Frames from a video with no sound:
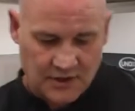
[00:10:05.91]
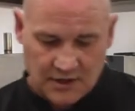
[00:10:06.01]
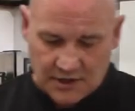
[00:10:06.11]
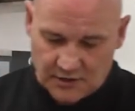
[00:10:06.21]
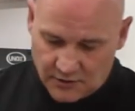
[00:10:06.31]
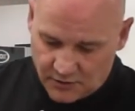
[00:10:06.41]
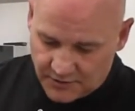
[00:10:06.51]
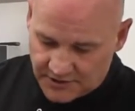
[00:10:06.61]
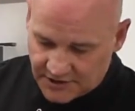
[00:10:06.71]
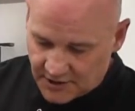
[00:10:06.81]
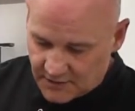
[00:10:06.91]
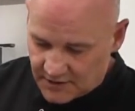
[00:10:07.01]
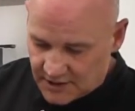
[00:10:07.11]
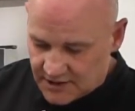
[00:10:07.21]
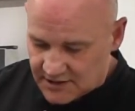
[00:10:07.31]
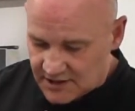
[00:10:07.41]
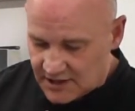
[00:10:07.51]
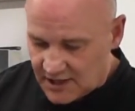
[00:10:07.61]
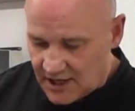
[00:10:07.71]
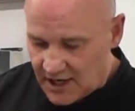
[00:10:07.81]
and all we do is
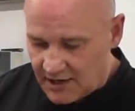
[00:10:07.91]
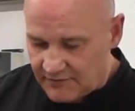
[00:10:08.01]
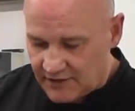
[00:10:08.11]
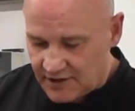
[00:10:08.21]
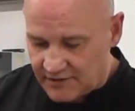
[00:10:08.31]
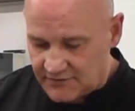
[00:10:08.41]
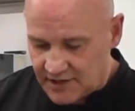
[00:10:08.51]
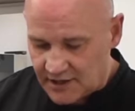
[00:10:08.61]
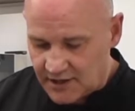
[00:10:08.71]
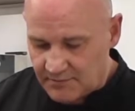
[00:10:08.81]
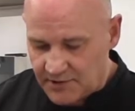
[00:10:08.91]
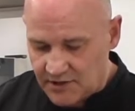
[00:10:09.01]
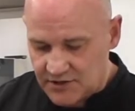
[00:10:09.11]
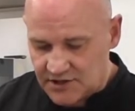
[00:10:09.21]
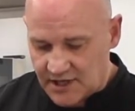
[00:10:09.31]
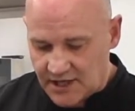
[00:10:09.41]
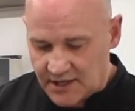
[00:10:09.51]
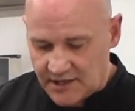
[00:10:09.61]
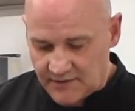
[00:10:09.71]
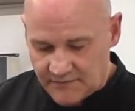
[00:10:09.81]
carefully lift out that poached
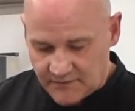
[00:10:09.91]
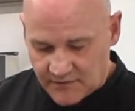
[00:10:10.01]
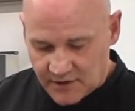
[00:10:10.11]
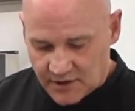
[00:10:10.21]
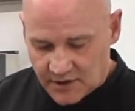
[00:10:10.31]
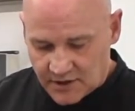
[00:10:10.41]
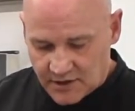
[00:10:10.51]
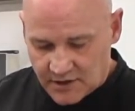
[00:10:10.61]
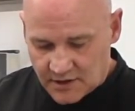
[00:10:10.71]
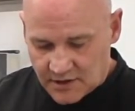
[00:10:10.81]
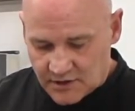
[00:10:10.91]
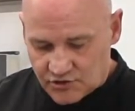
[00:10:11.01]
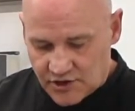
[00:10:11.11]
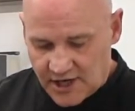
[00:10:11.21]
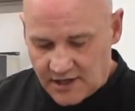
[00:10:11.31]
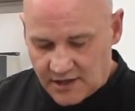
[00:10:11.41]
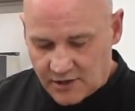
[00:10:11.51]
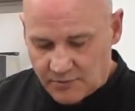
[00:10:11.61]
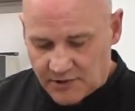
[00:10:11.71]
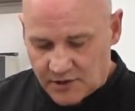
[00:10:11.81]
egg, drain a
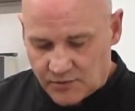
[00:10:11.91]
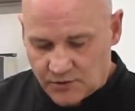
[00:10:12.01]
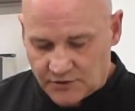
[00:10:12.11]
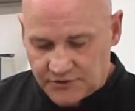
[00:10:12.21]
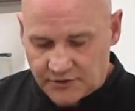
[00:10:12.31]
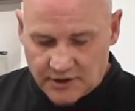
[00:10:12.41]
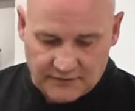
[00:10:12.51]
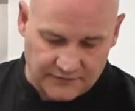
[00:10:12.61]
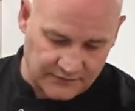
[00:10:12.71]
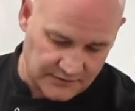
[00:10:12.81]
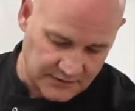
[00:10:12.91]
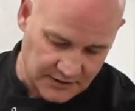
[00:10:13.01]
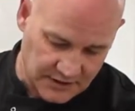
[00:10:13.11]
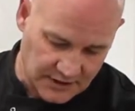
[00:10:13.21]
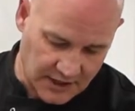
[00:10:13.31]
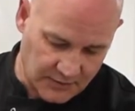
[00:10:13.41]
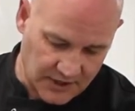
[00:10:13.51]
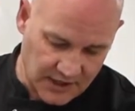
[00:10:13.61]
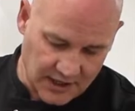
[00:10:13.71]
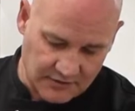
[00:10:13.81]
little bit of the water off. Okay, we
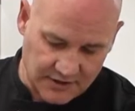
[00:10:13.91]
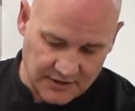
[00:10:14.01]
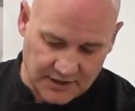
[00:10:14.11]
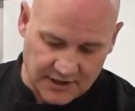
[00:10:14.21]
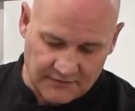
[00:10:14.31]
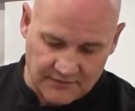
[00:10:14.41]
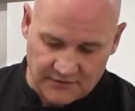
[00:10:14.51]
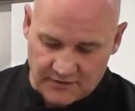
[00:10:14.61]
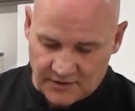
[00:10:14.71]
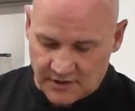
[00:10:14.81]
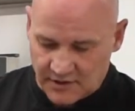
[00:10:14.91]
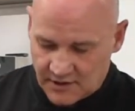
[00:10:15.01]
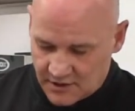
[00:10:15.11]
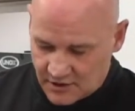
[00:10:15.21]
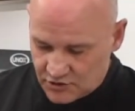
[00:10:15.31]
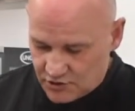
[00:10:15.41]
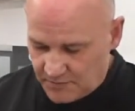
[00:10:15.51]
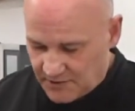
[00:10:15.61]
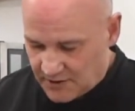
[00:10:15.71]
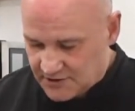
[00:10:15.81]
can get rid of that.
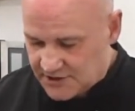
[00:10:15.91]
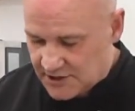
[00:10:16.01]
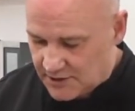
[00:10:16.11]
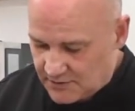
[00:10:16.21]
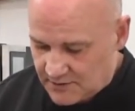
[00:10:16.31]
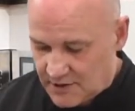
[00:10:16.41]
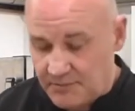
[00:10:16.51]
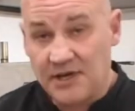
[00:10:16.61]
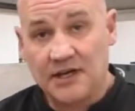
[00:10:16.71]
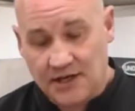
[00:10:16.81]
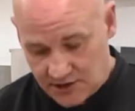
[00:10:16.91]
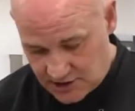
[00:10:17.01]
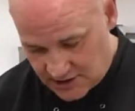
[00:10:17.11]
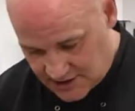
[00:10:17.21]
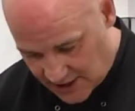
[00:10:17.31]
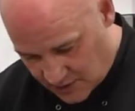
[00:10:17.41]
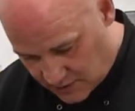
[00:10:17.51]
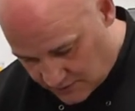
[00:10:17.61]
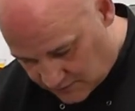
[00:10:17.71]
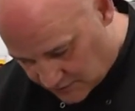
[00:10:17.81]
Drop it onto a bit of kitchen
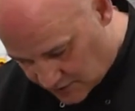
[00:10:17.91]
towel,